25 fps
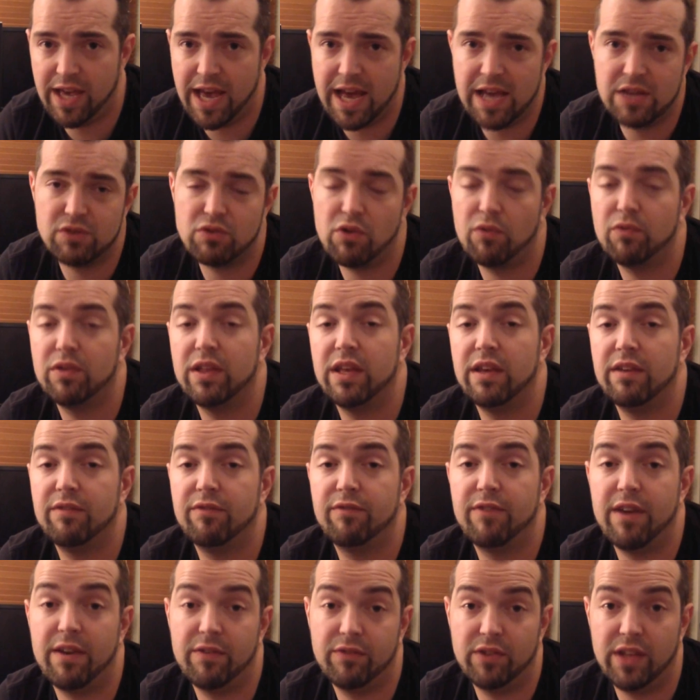he has roughly
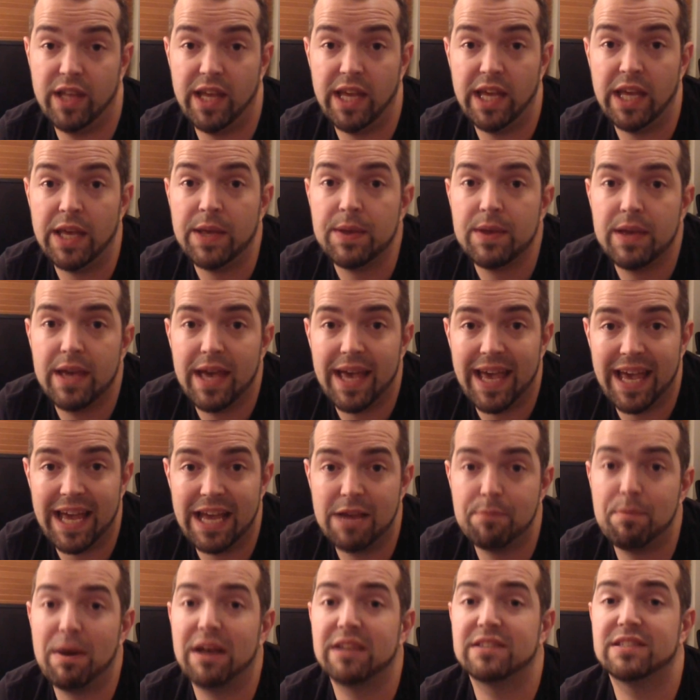50
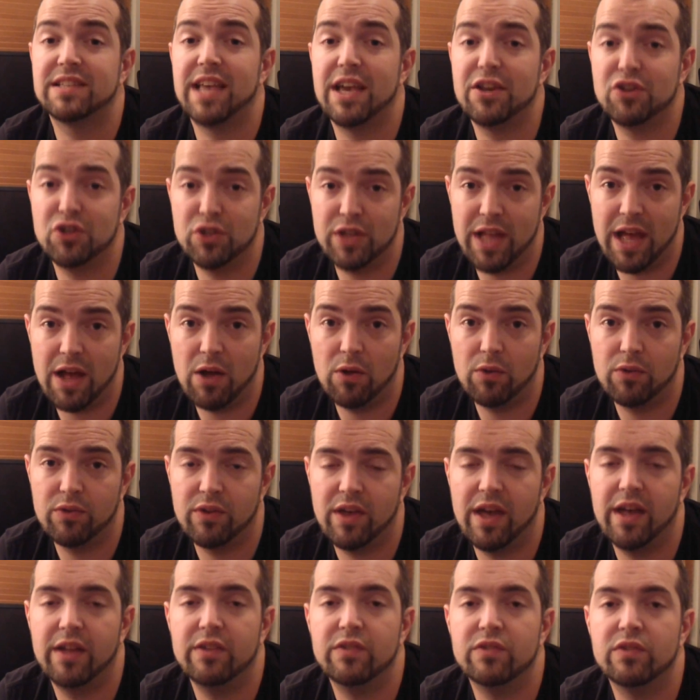incapacitation
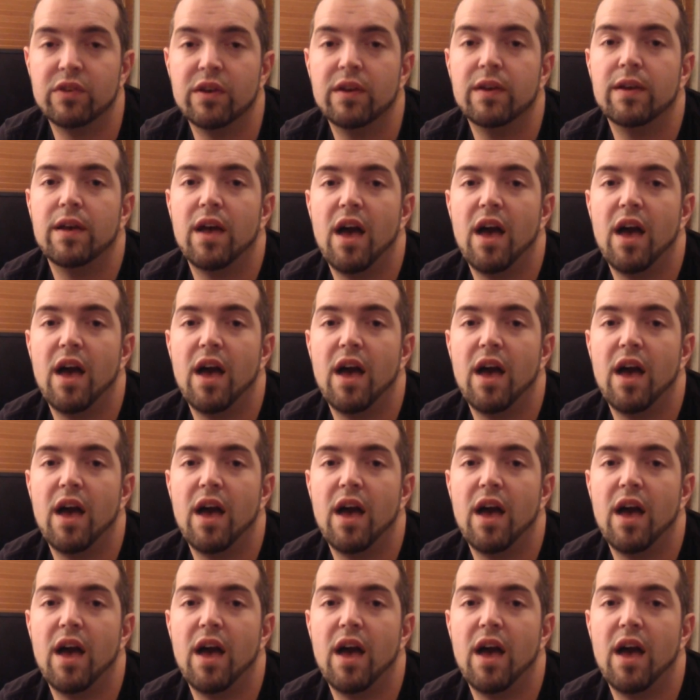health, and